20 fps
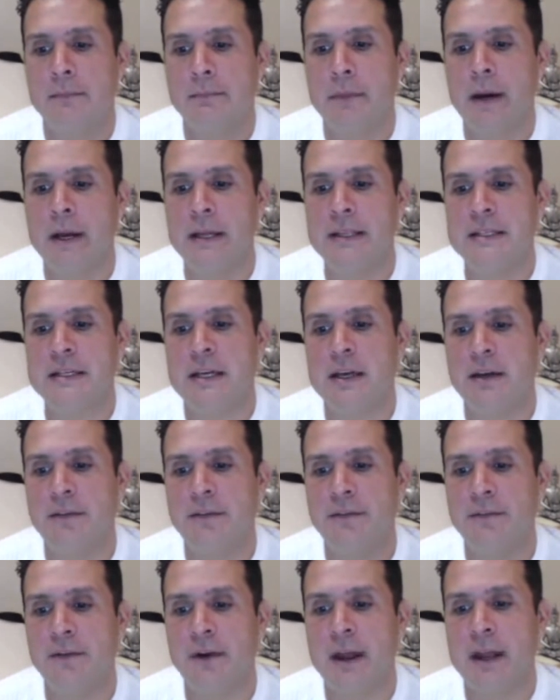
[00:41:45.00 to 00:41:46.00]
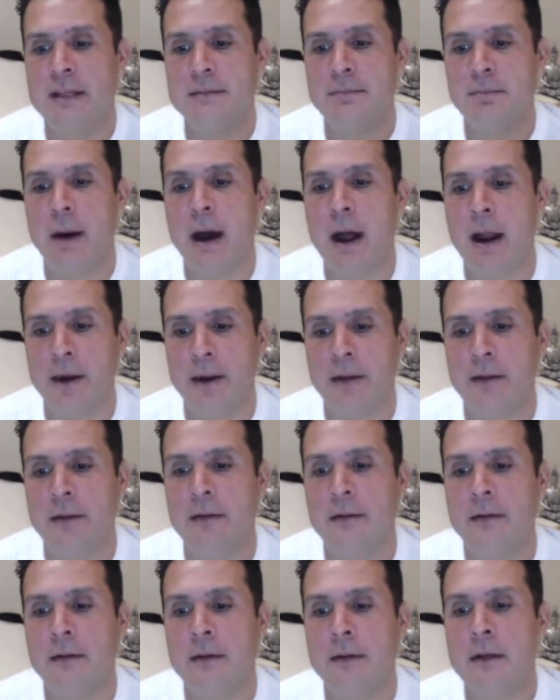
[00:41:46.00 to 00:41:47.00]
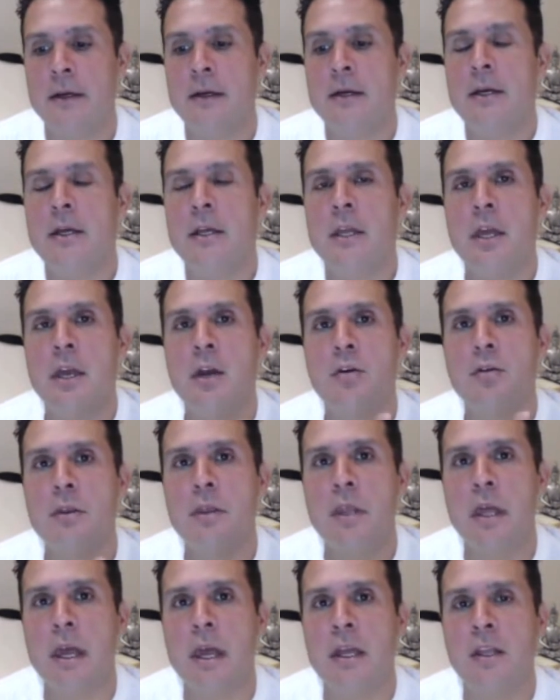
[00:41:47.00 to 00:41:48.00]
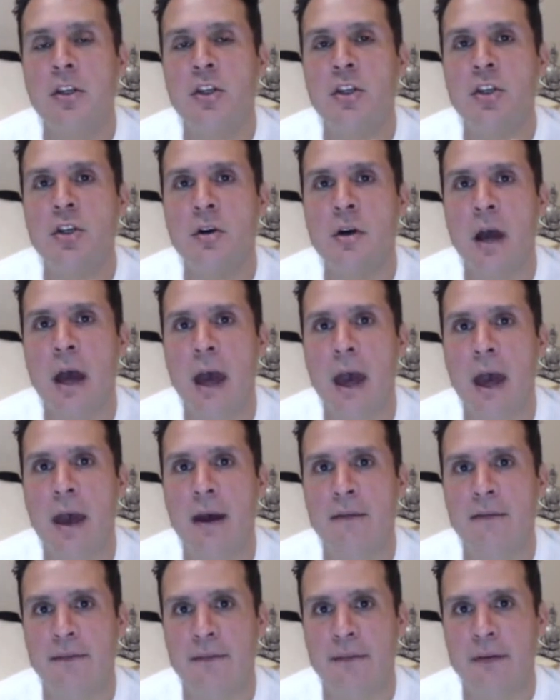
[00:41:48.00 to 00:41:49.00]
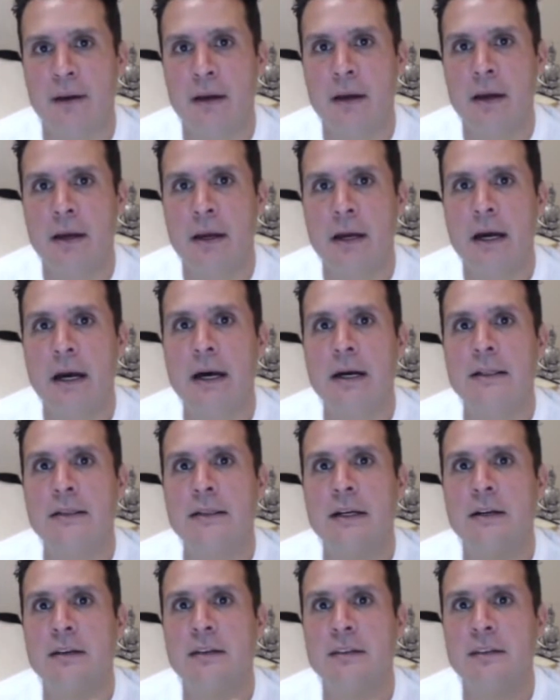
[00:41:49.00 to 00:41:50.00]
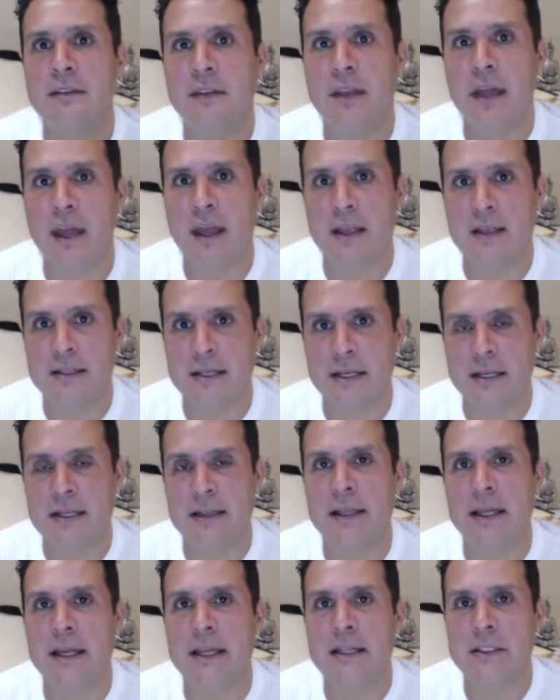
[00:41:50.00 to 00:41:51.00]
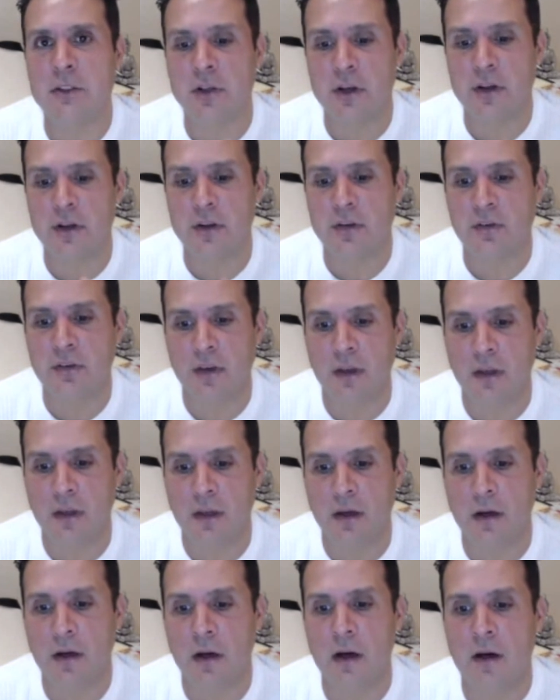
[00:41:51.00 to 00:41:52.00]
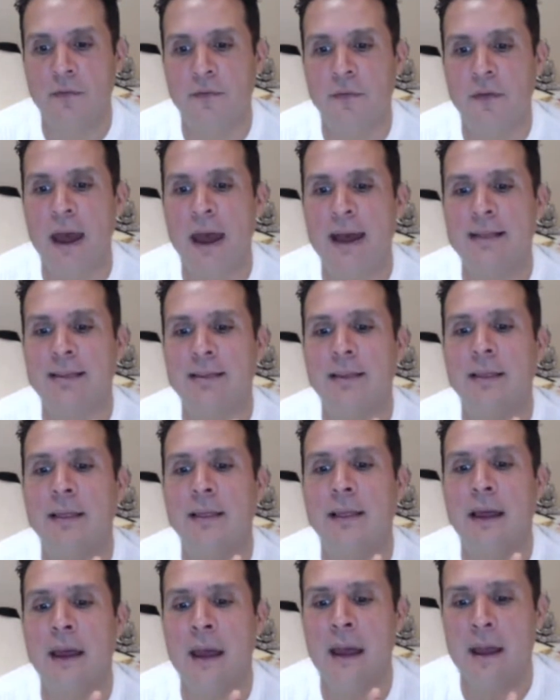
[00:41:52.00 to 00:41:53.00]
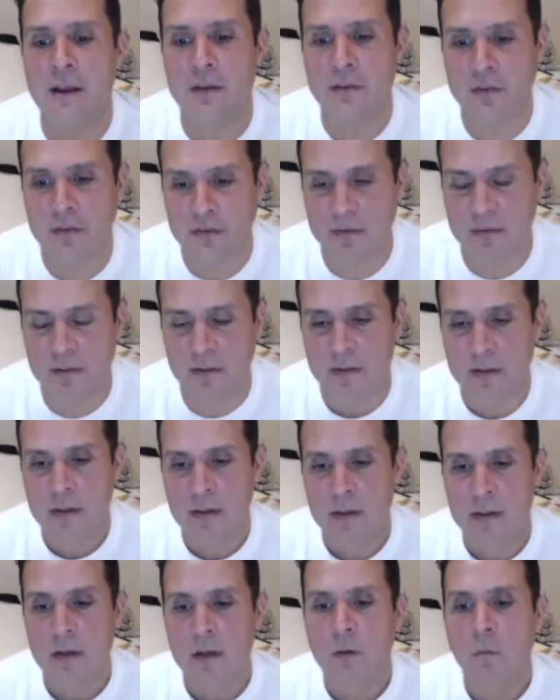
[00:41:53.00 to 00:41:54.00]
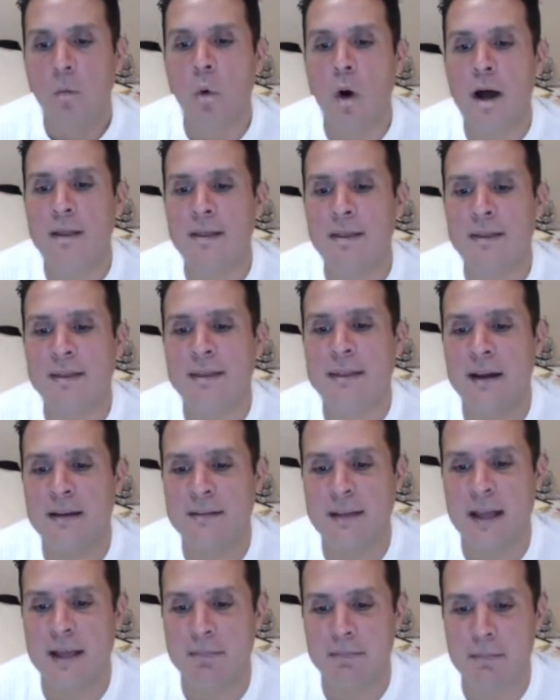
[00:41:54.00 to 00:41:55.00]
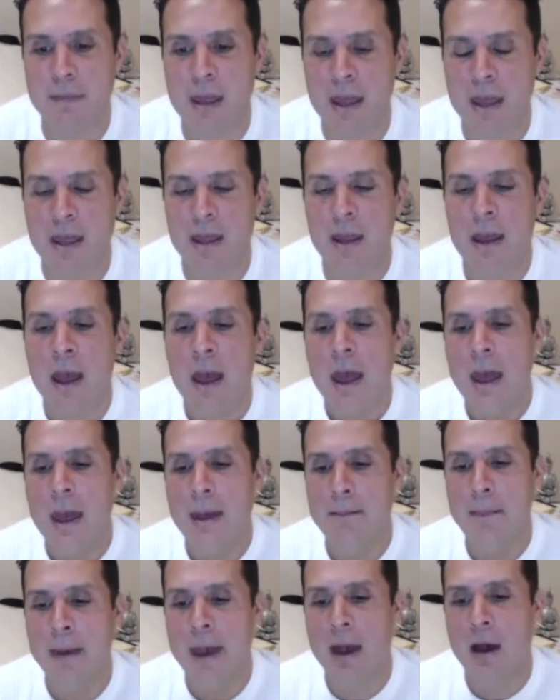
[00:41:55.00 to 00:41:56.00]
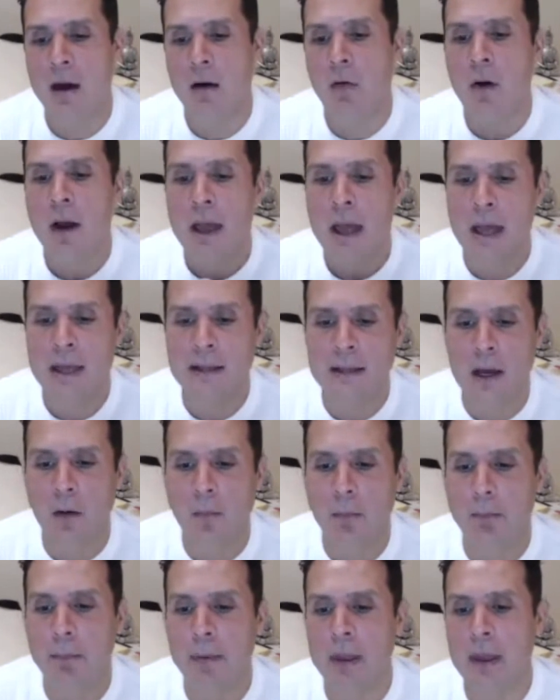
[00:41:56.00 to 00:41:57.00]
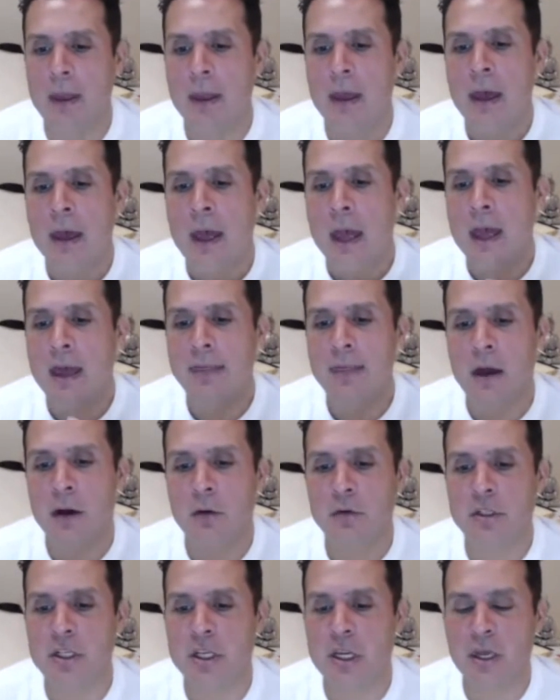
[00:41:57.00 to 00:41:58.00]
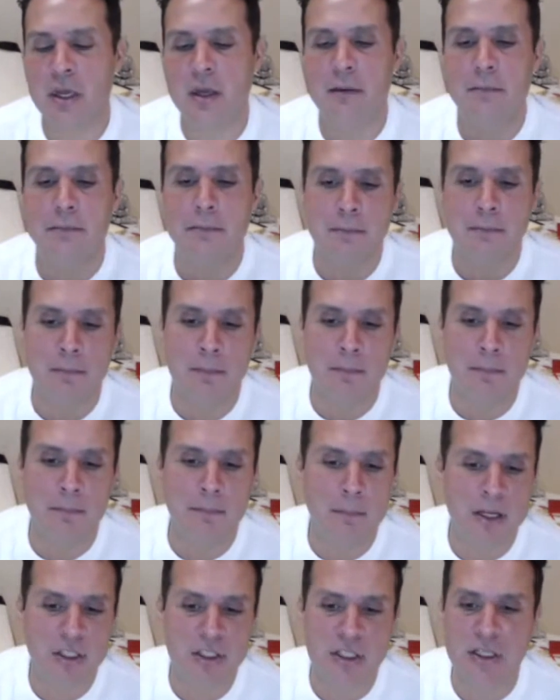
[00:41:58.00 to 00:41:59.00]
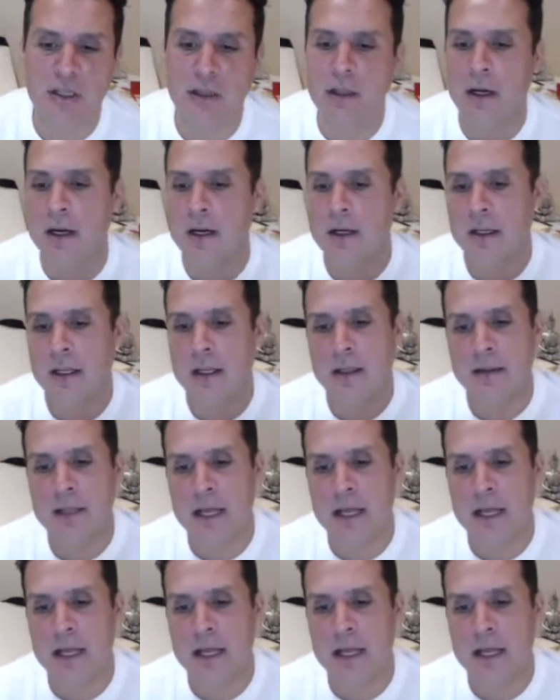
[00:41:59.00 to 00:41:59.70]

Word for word: my dear friend Byron, you need to have understanding, literacy of at least what does it mean, ML, NLP, NLG, machine learning,